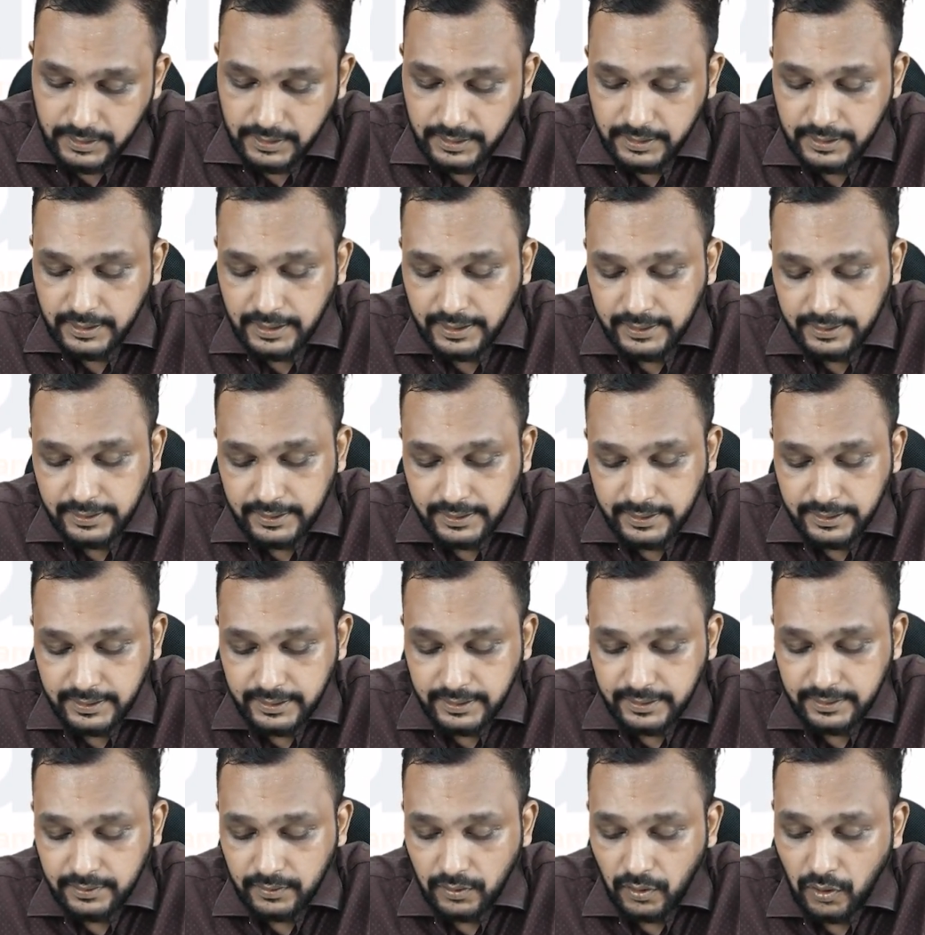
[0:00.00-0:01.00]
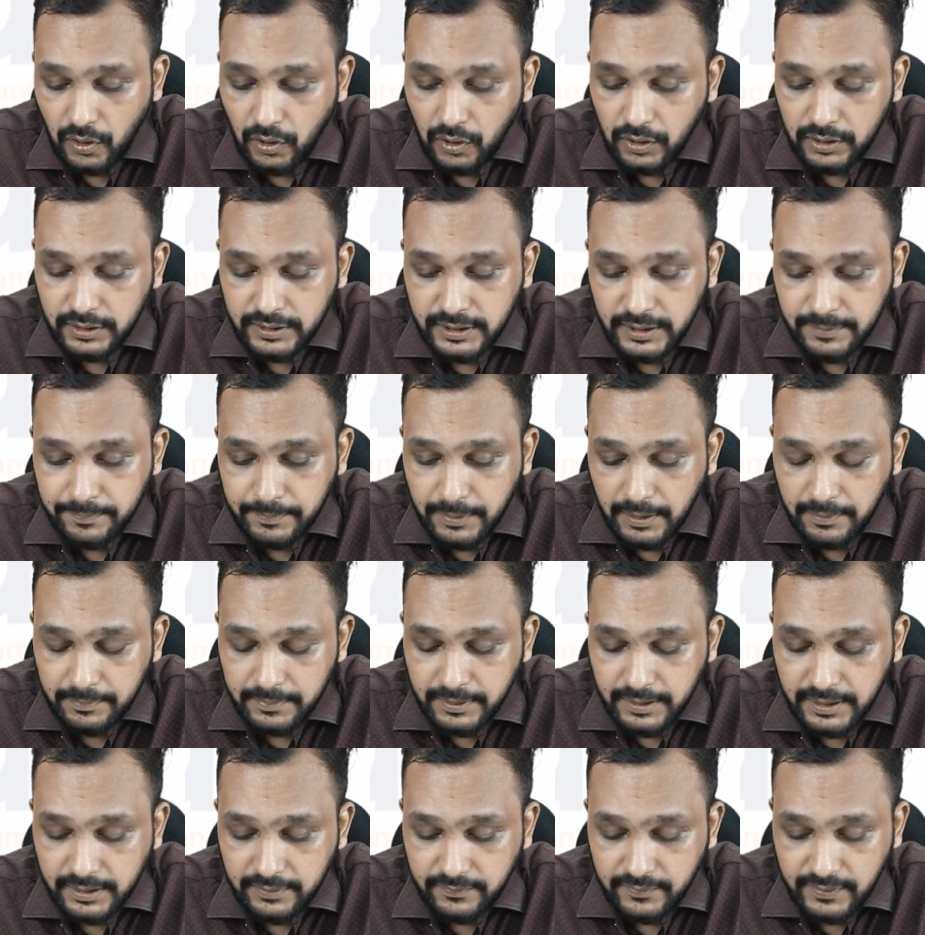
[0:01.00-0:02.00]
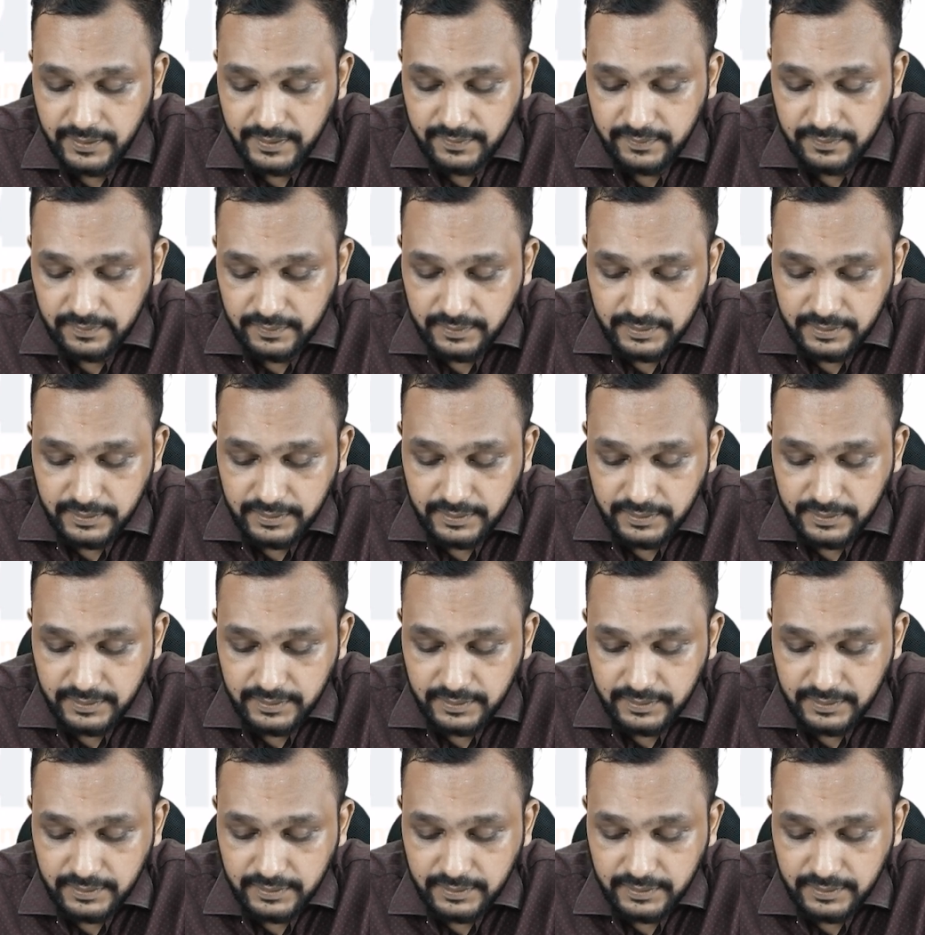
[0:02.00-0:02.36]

right? Here all the pulmonary veins,